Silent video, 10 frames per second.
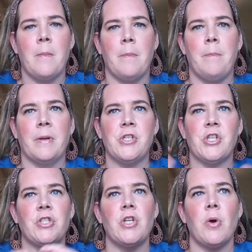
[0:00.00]
but just
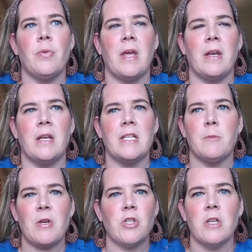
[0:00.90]
know that
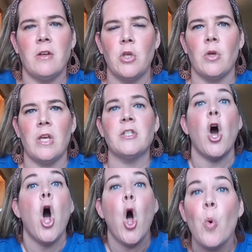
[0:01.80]
it's
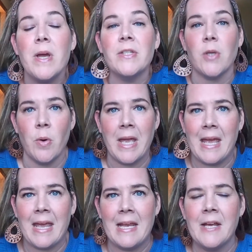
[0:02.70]
always
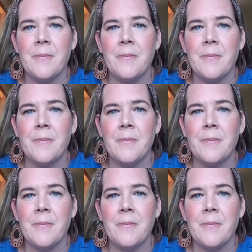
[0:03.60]
okay